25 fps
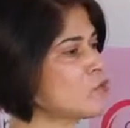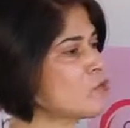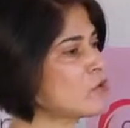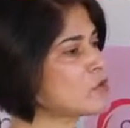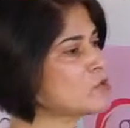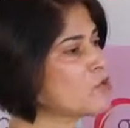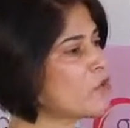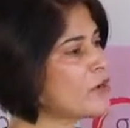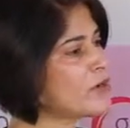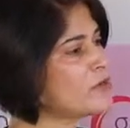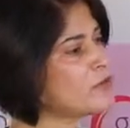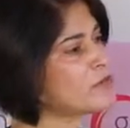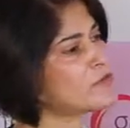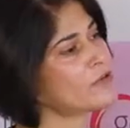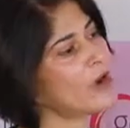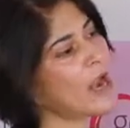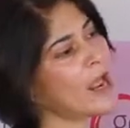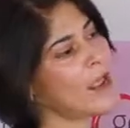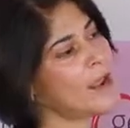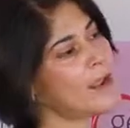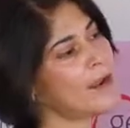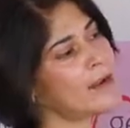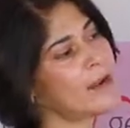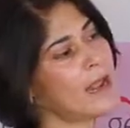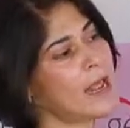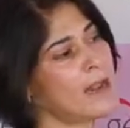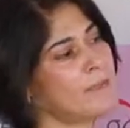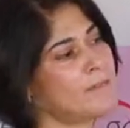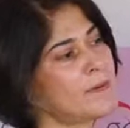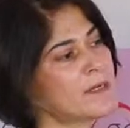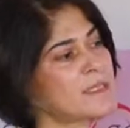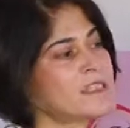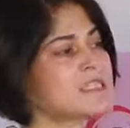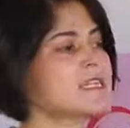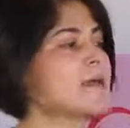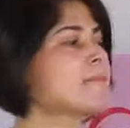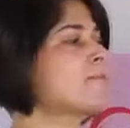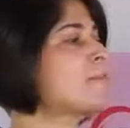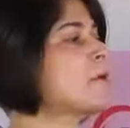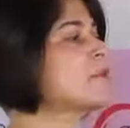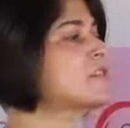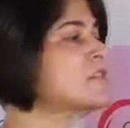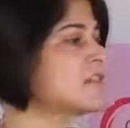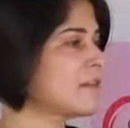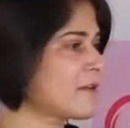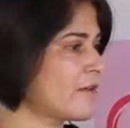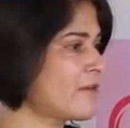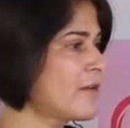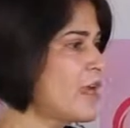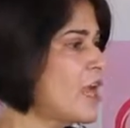who was going to try and help her stay
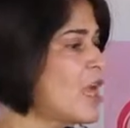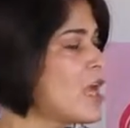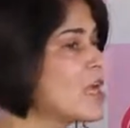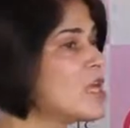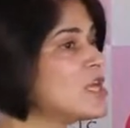positive.